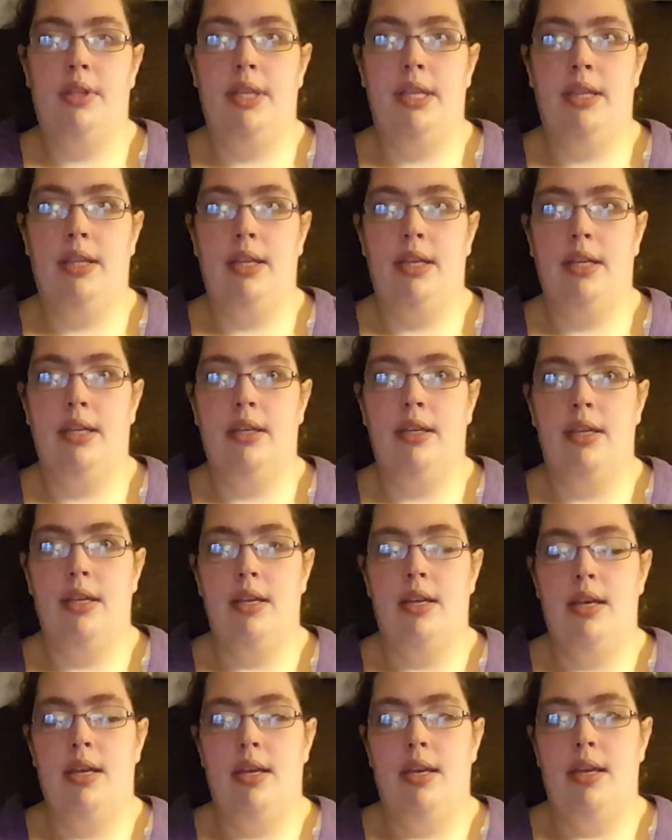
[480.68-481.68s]
and then
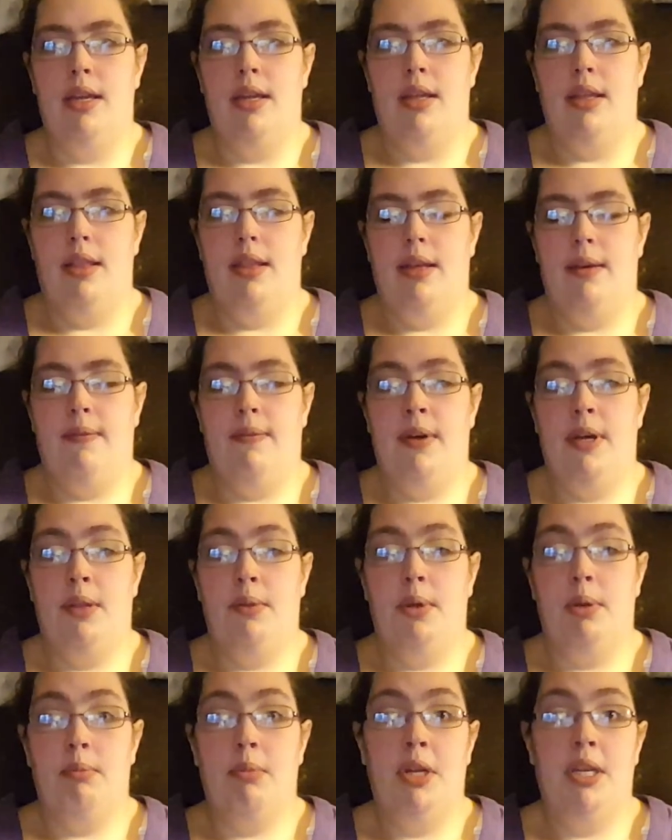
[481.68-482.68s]
that
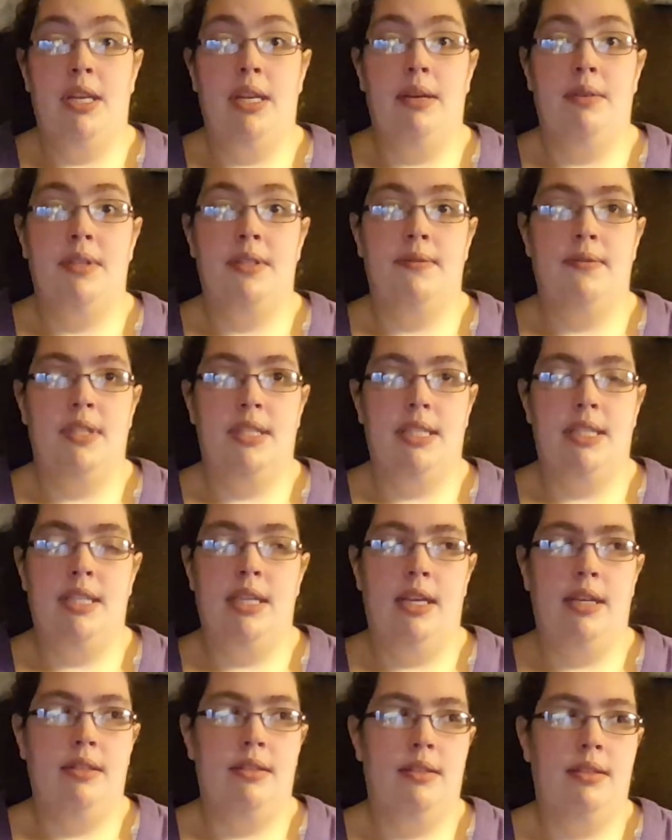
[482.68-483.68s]
following Monday was
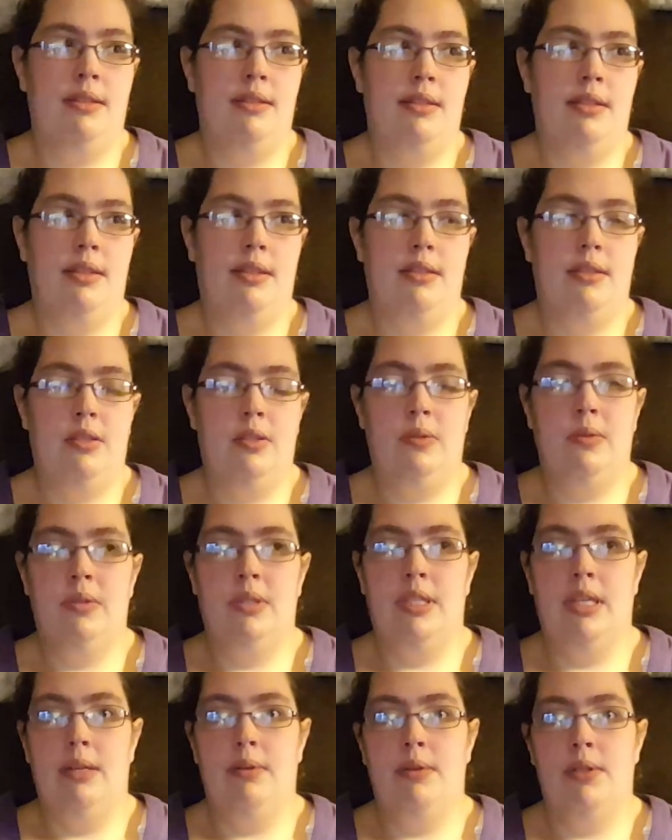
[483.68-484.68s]
visitations, and then
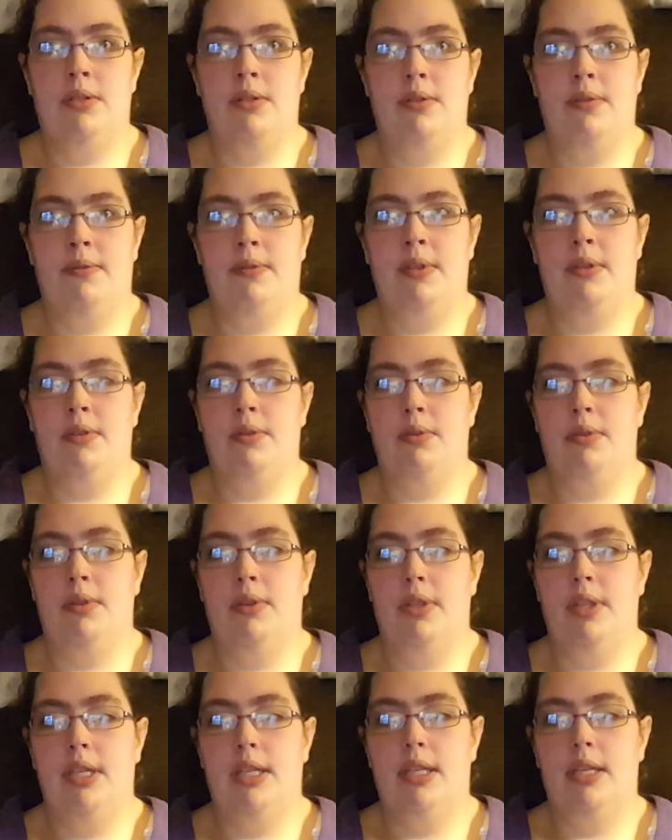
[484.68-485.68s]
Tuesday was her
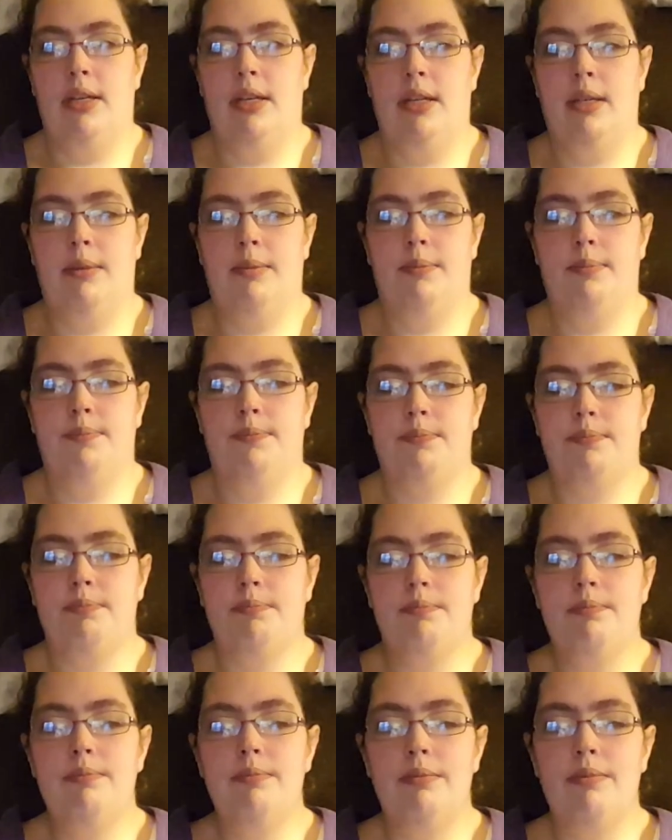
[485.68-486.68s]
funeral, and
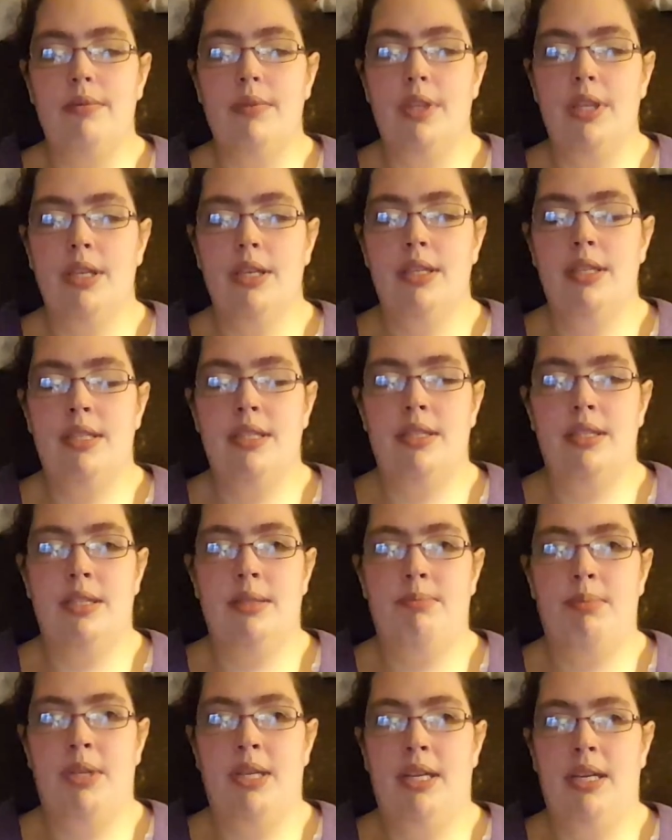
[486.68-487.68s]
it's
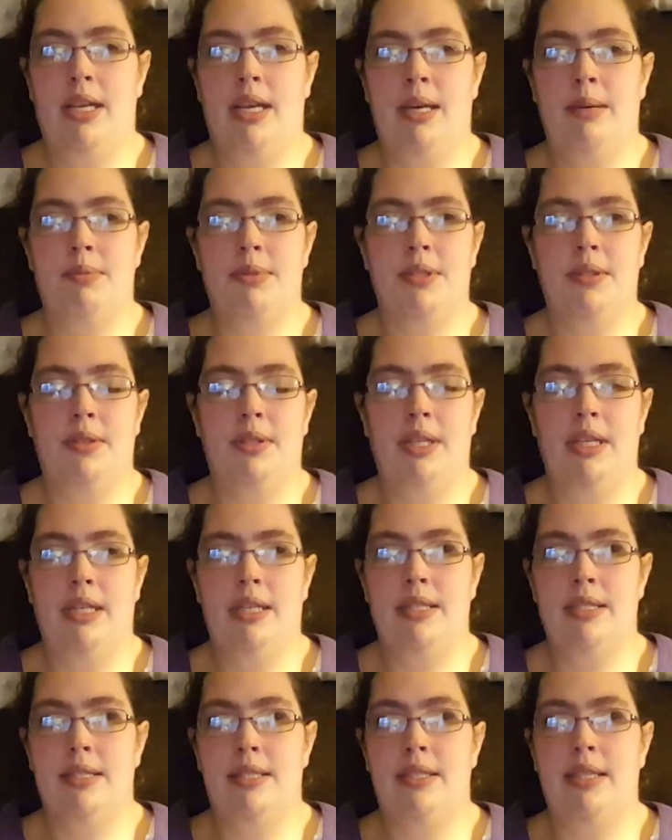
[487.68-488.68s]
just been an absolutely
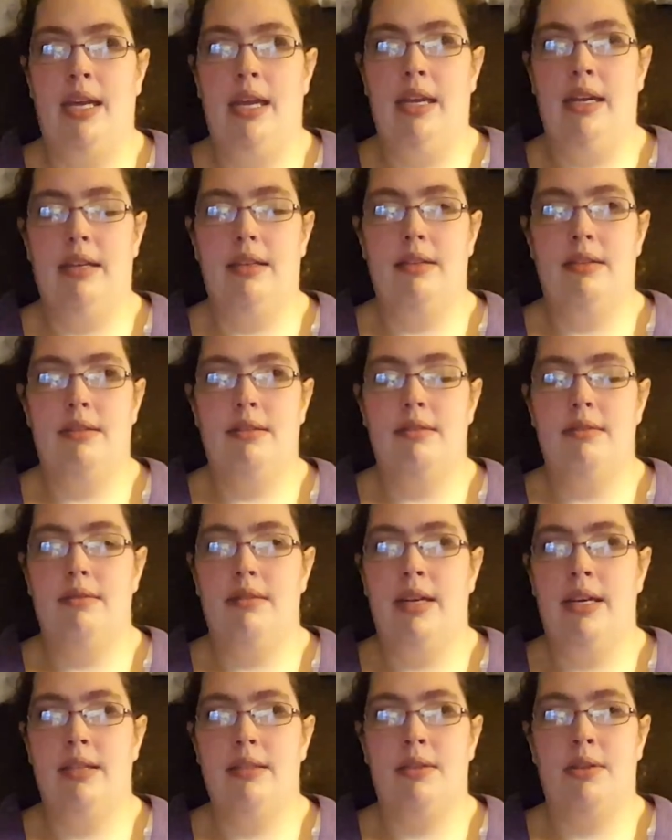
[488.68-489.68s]
insane
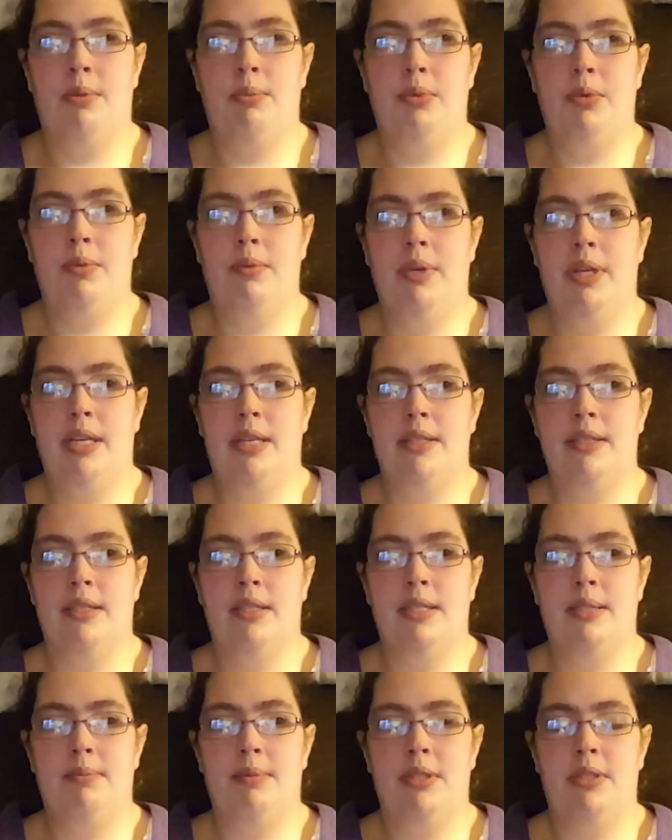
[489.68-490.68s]
last couple of weeks, and
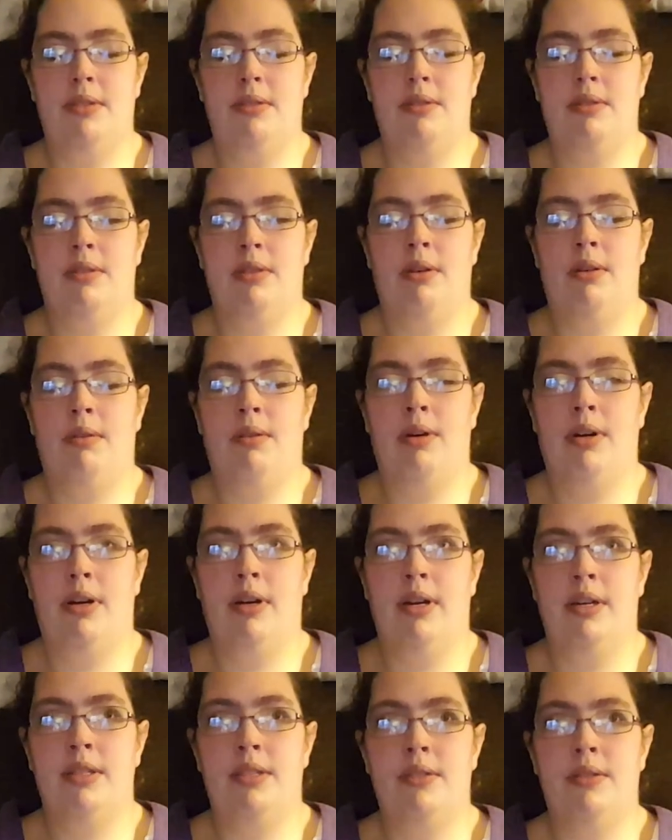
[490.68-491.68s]
it's been so
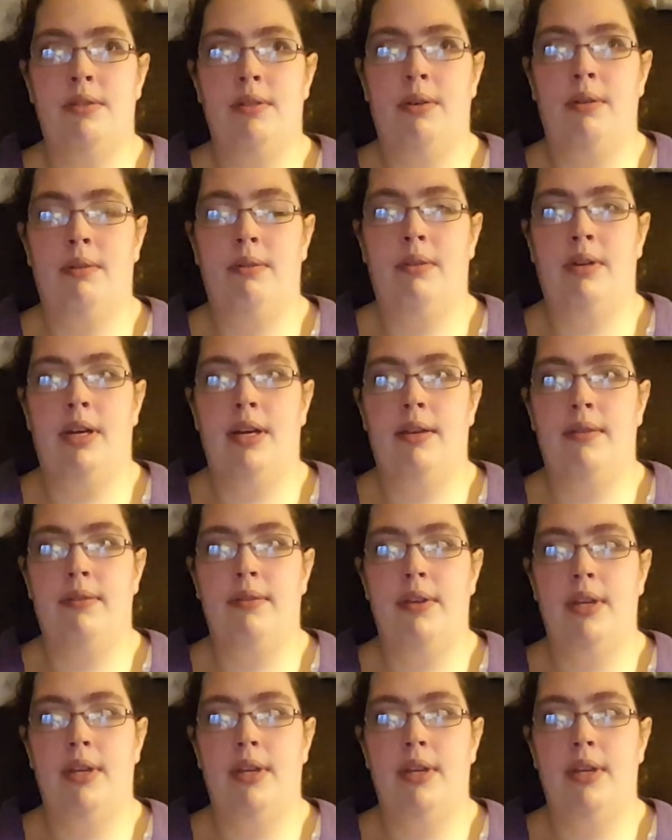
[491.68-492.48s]
hard, so rough.